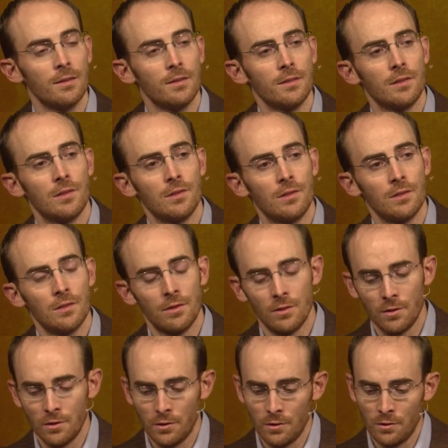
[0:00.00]

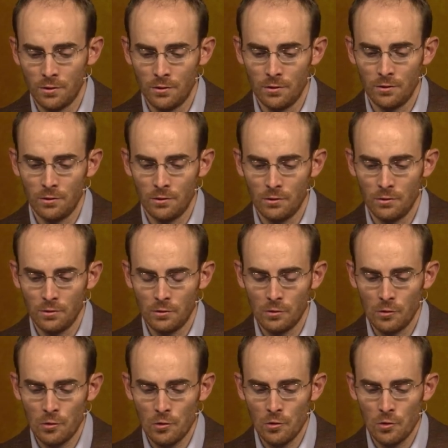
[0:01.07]

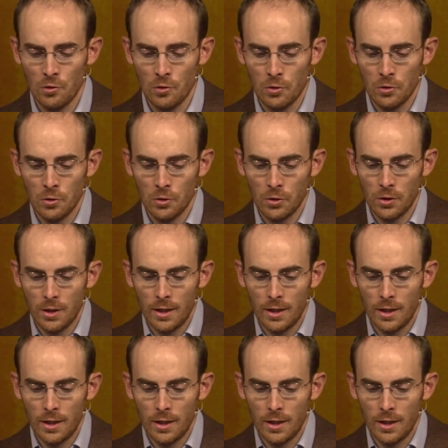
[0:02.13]
(silence)